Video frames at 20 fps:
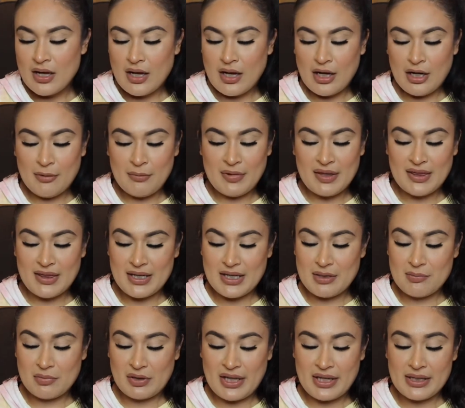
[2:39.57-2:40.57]

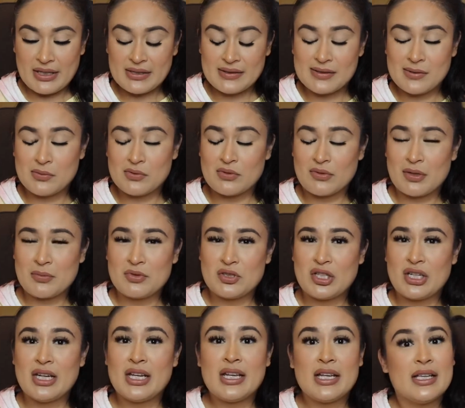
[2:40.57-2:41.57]
The play kit
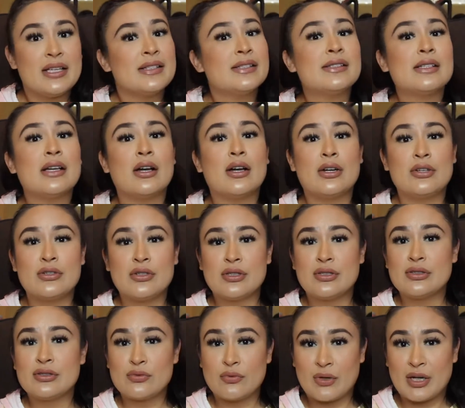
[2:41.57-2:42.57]
subscription is
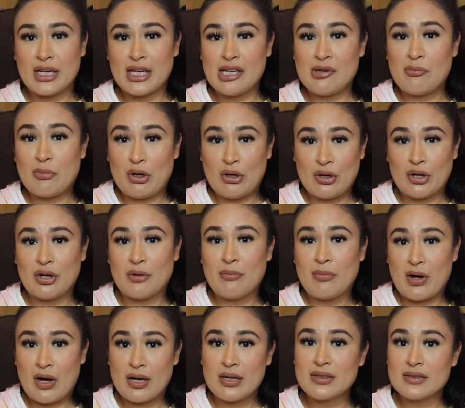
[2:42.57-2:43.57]
$120 per
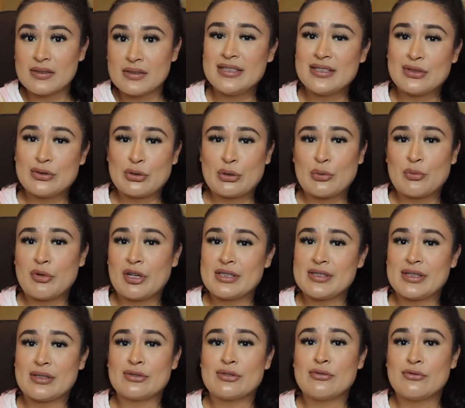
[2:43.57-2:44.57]
box, so it
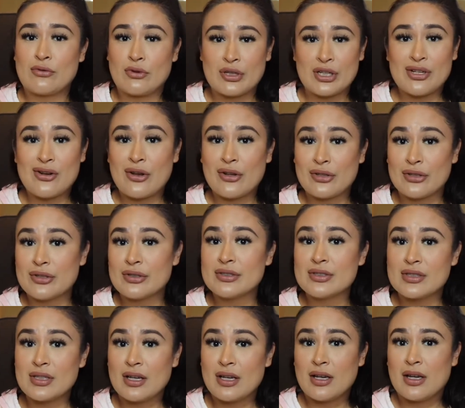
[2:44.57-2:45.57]
breaks down to
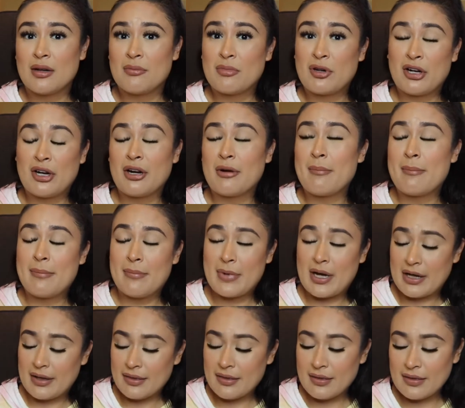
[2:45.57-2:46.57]
$40 per
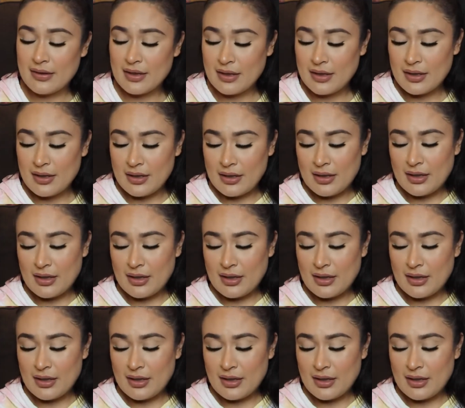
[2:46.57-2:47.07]
month,